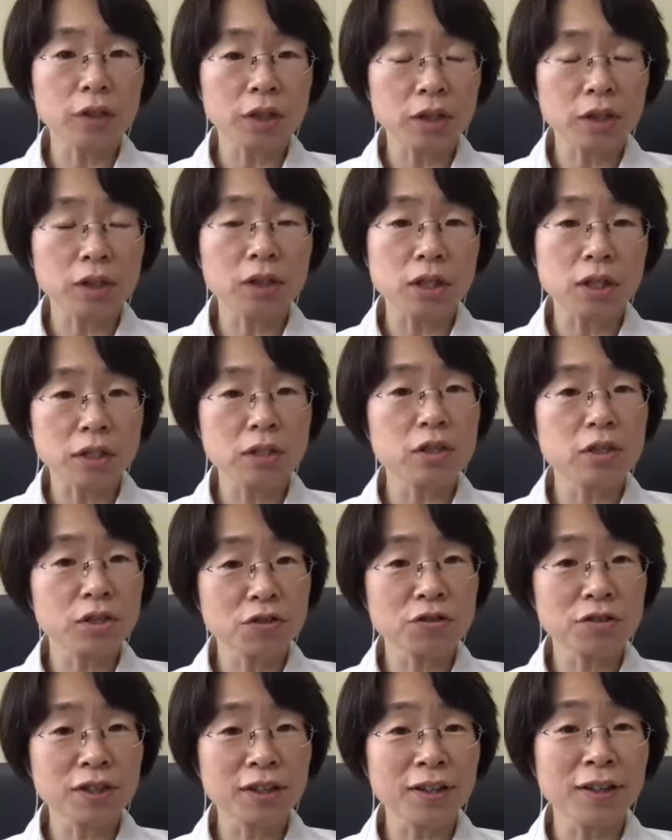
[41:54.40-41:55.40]
the
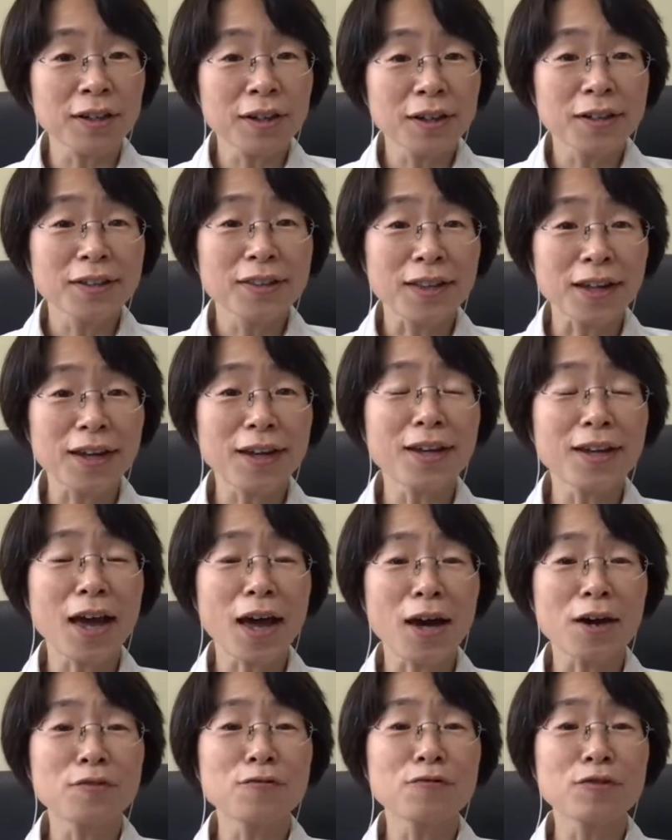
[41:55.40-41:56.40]
industry, they
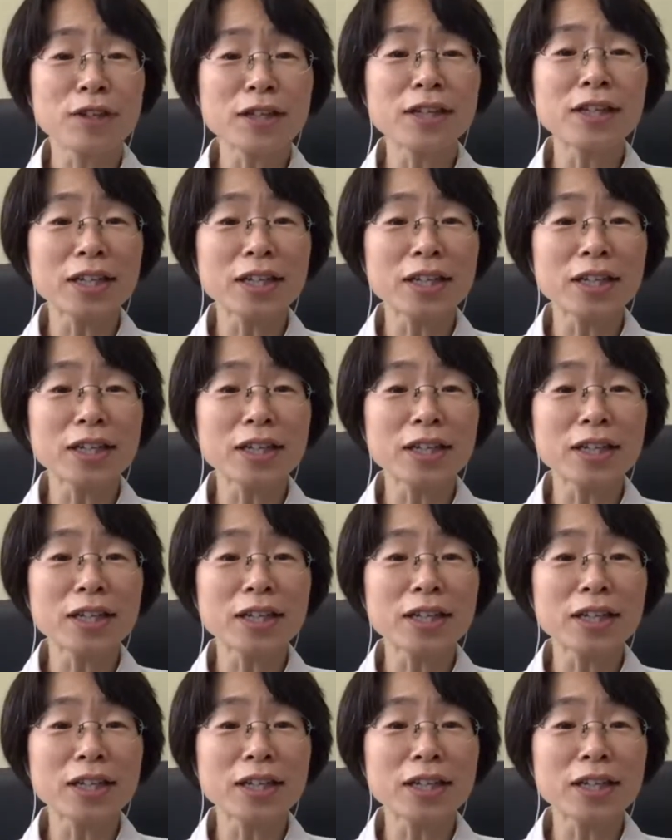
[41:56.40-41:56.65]
have really